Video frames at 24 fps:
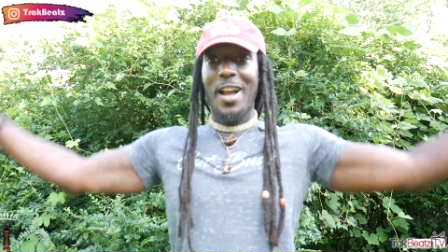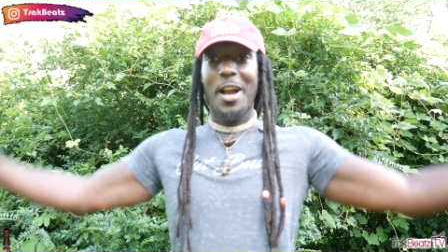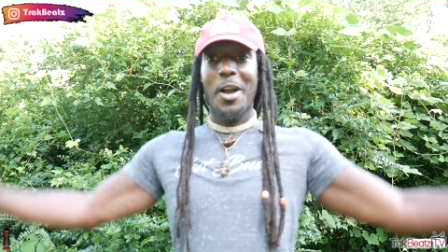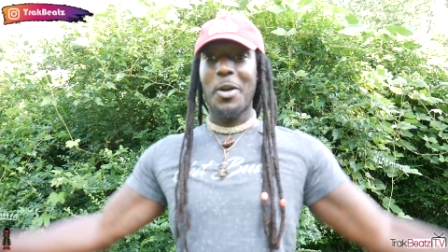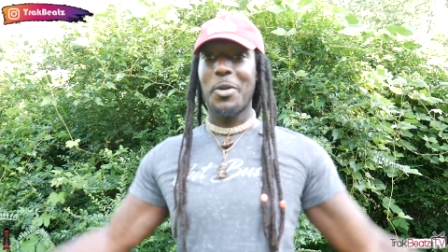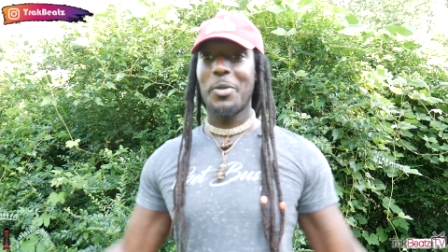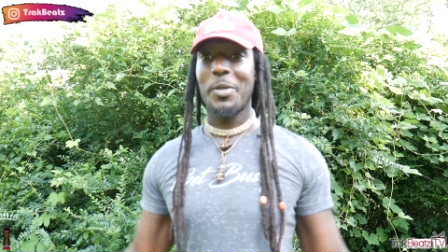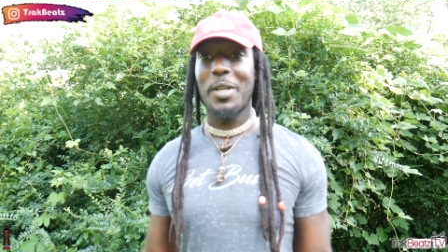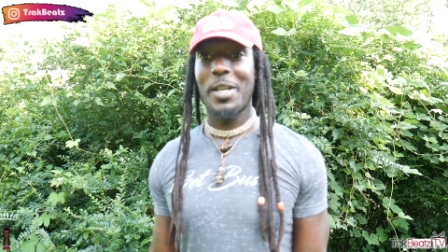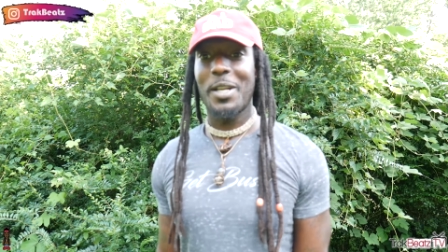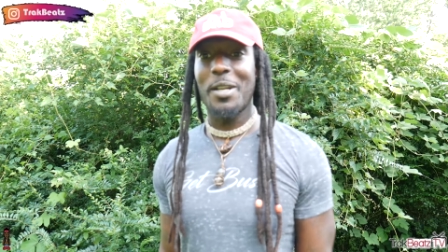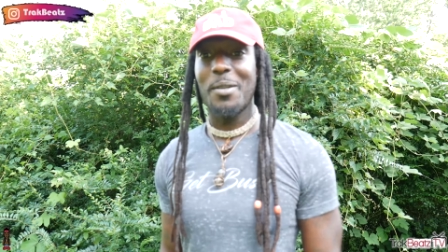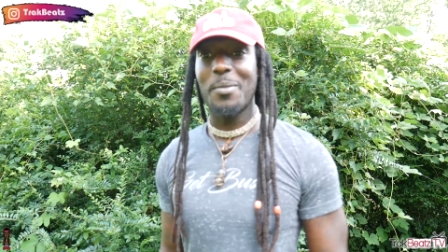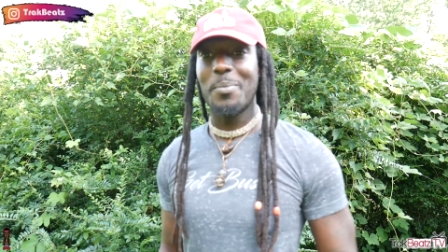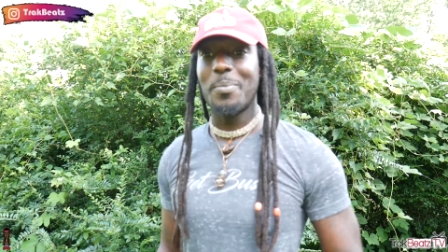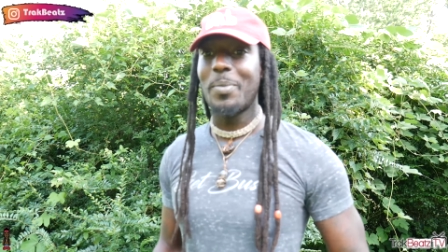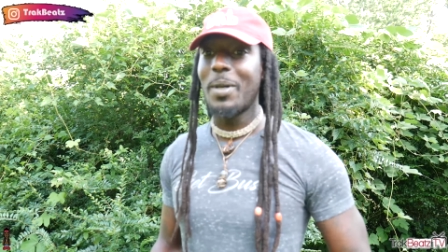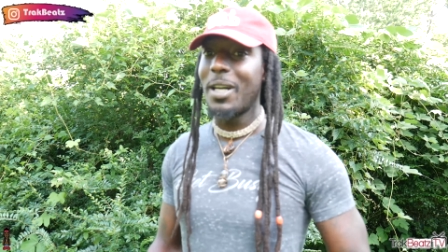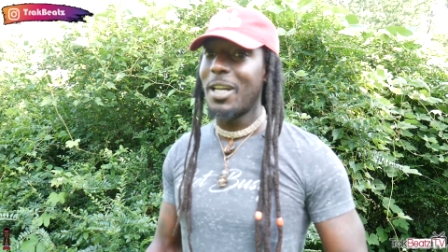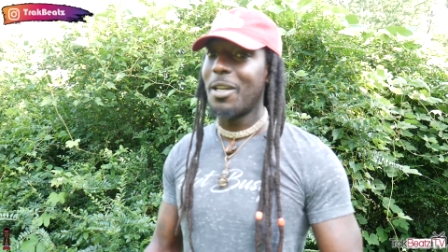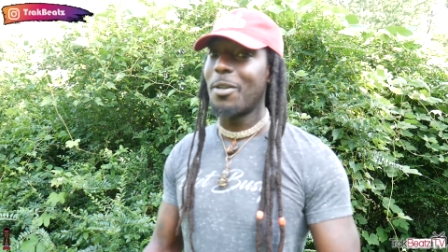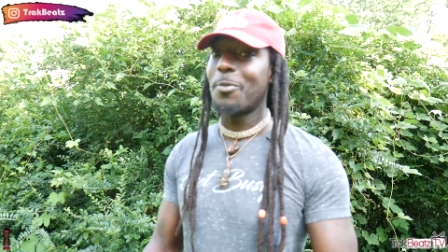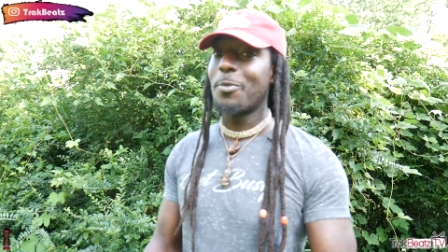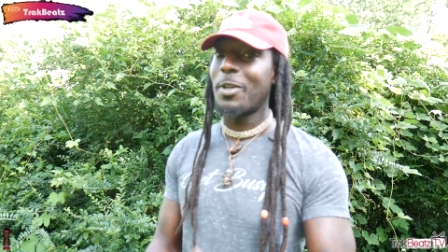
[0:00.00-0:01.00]
out here,
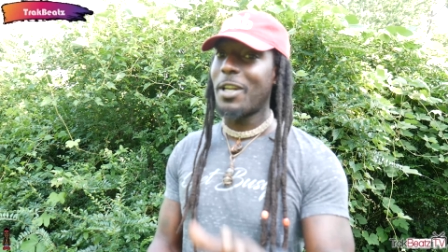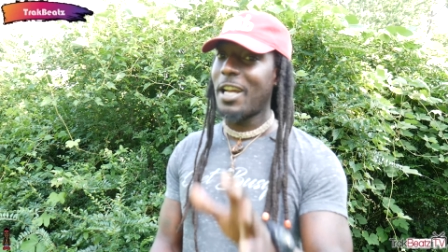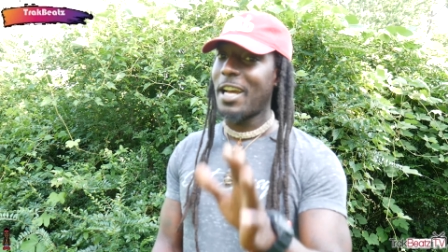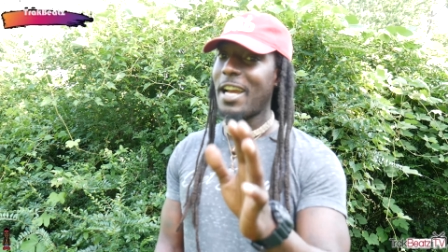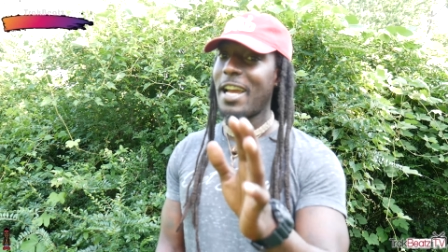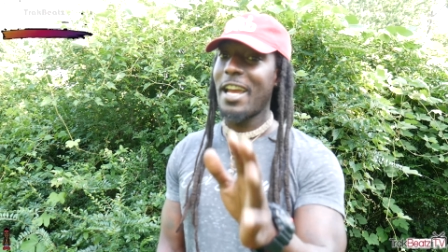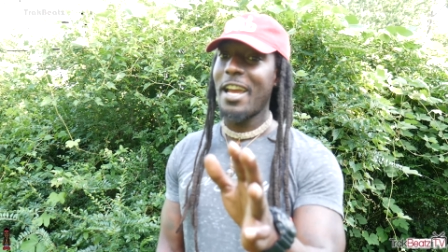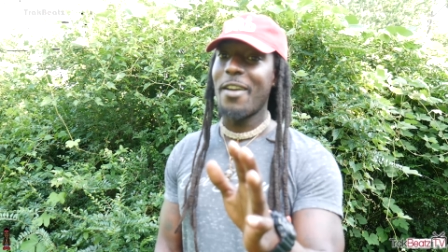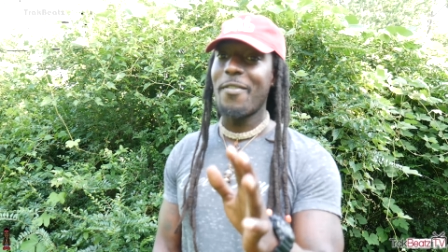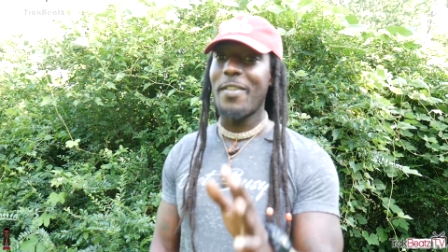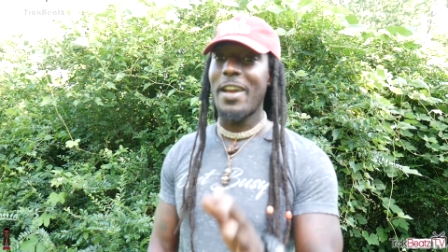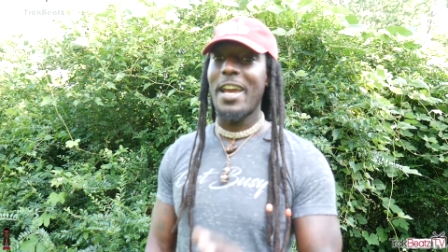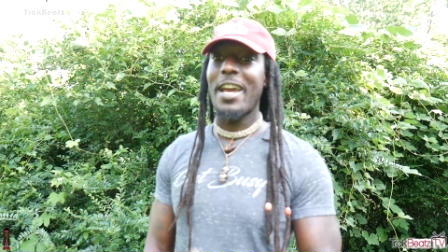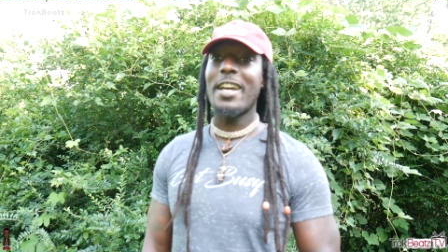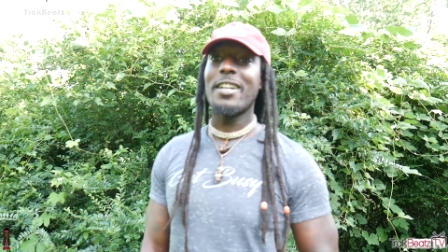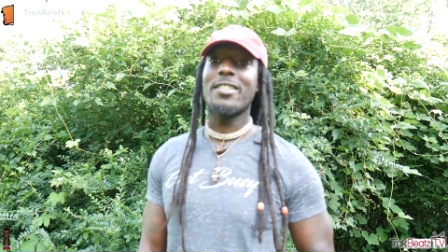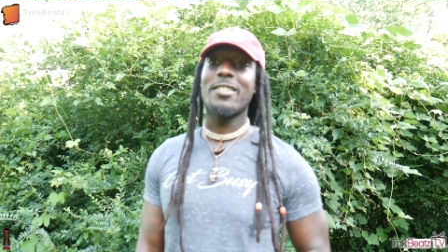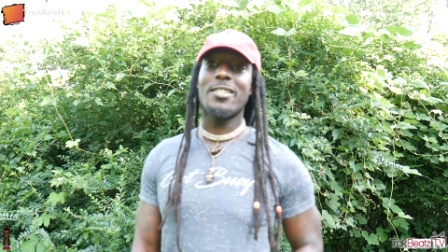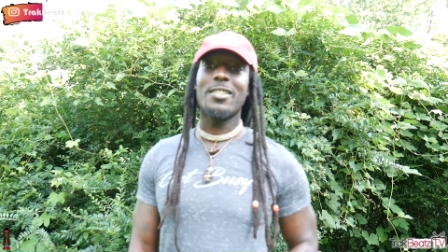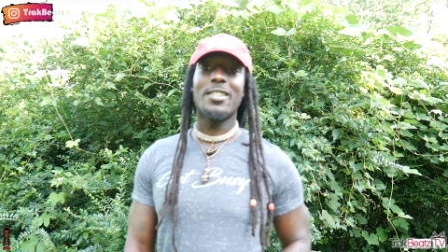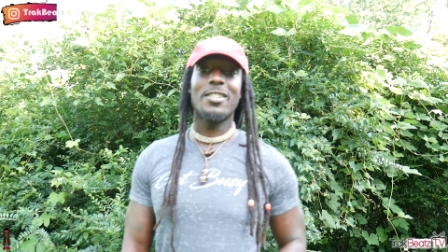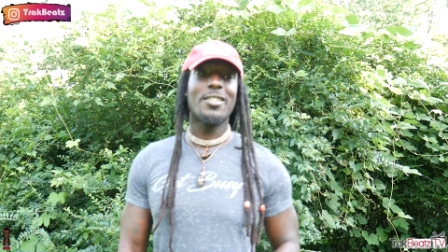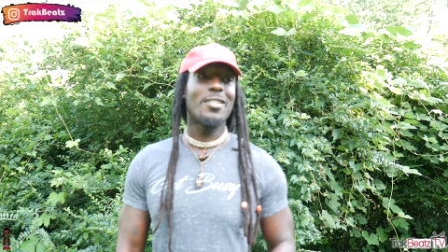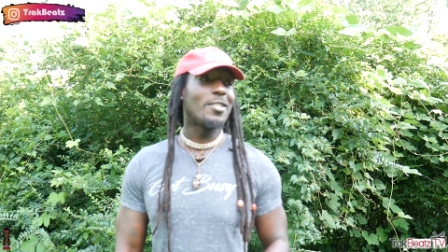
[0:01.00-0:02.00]
but what I have
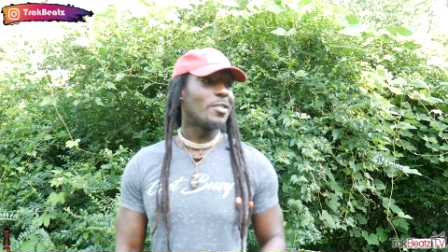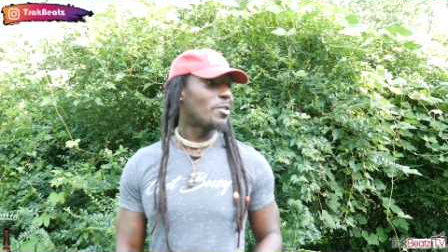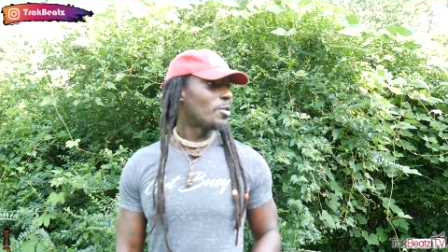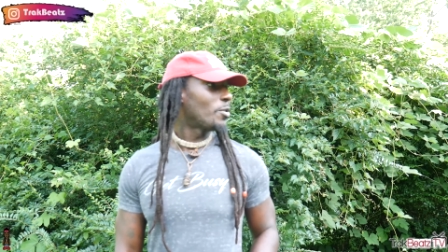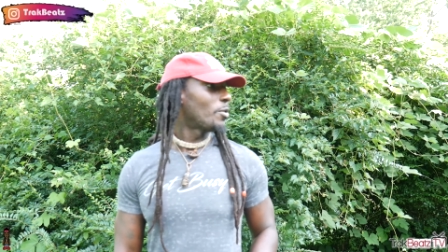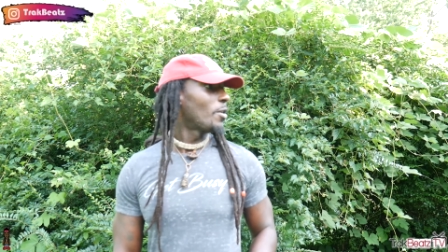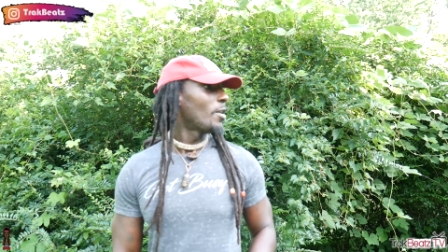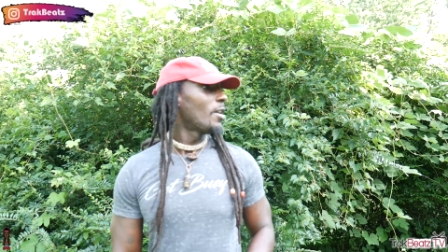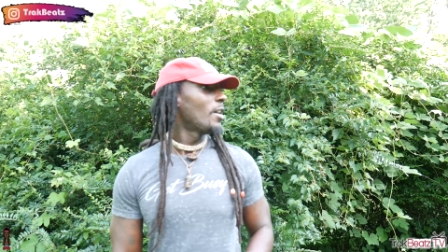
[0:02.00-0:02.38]
access to